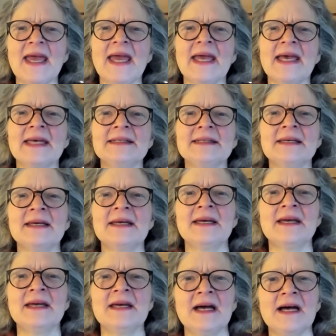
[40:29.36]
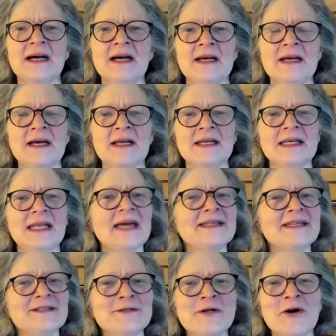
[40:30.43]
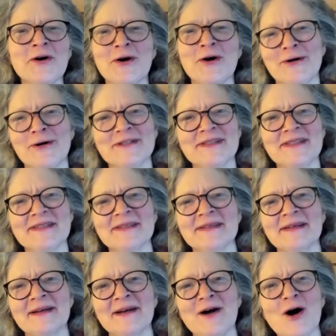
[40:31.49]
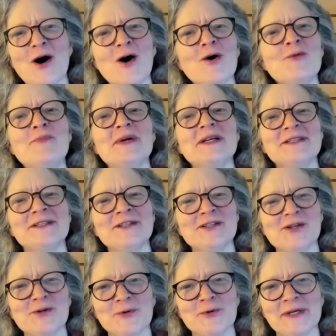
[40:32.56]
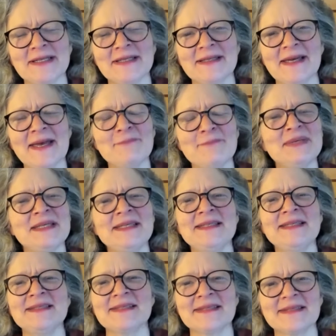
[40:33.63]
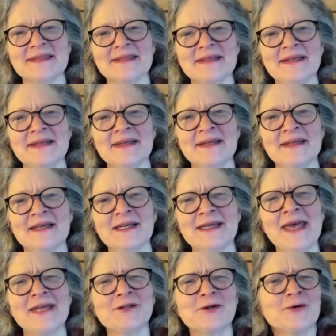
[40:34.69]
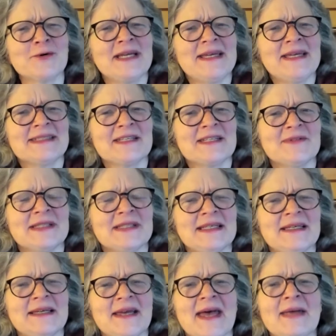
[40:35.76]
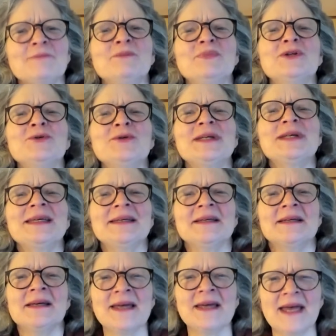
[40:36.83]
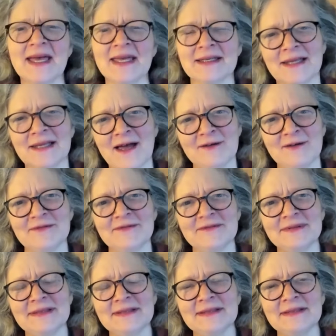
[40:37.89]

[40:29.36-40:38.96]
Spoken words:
and lighten our hearts, open to joy and peace and creativity and beauty and love,